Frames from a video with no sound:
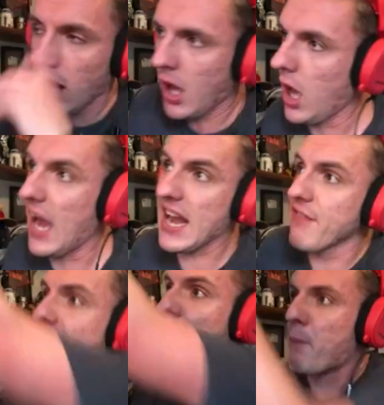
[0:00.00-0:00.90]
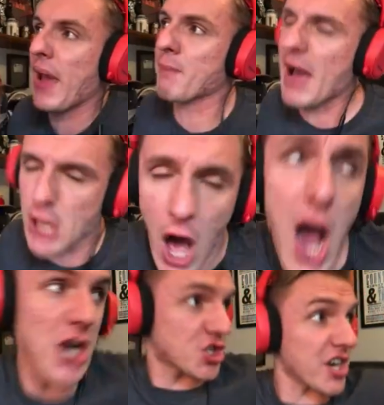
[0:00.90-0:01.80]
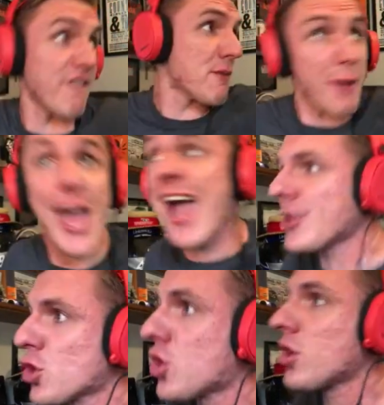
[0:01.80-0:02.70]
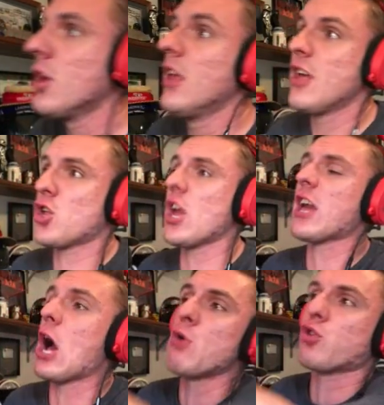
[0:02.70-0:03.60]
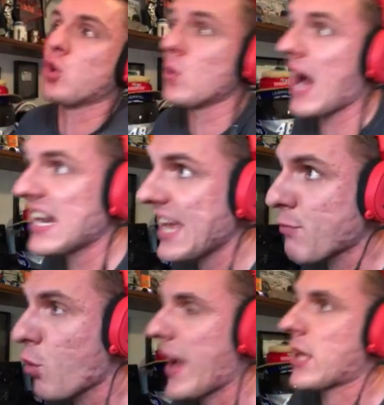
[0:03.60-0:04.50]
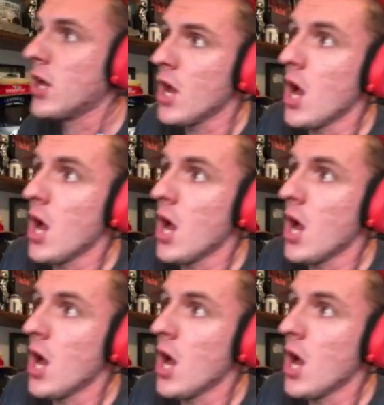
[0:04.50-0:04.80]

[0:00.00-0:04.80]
I didn't even get to pick my car, son of a bitch! This shit goes too goddamn quick.